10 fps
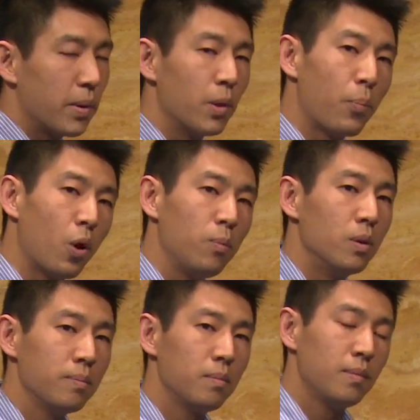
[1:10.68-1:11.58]
But the
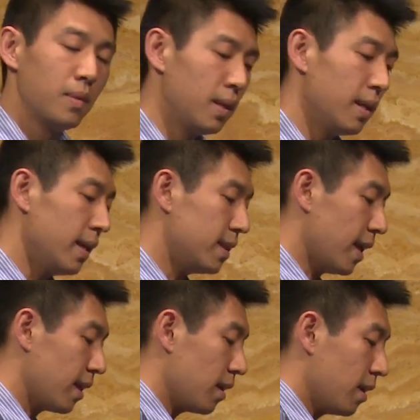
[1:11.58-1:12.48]
problem is
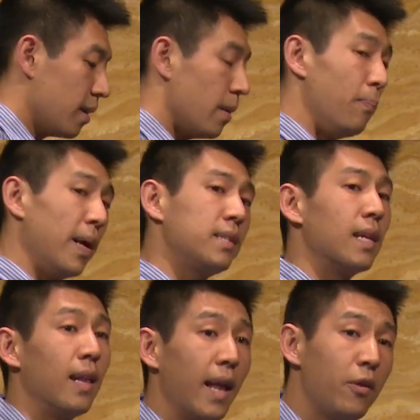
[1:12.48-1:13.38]
that the
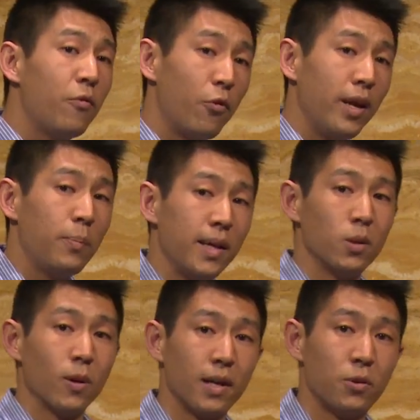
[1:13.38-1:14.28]
best lead-free
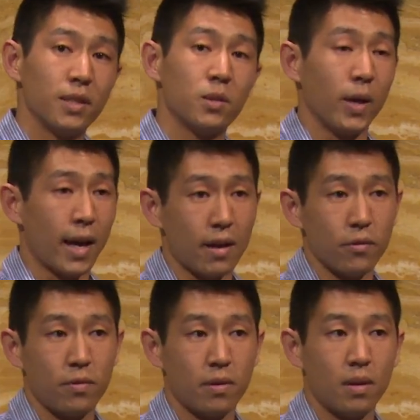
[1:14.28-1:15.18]
piezoelectrics we
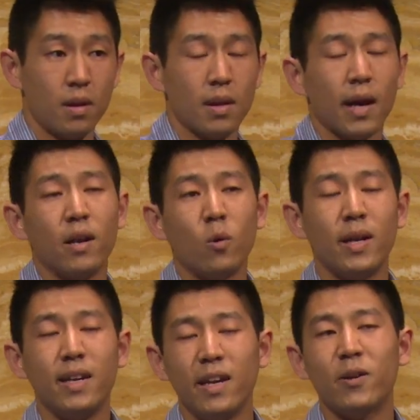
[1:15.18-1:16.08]
have are
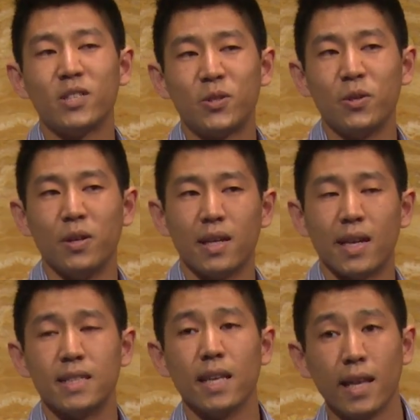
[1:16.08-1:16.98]
nowhere near as good
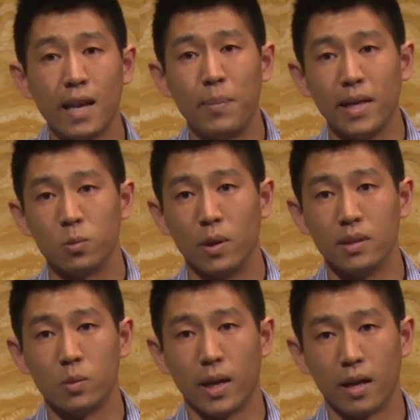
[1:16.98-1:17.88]
as the lead-based
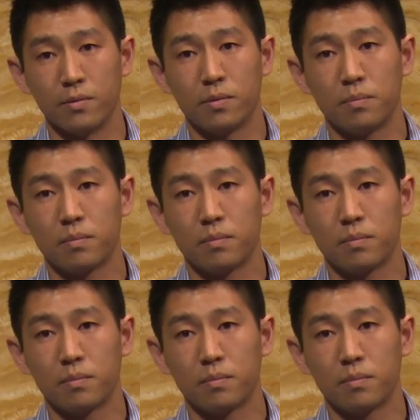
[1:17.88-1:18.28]
ones we have.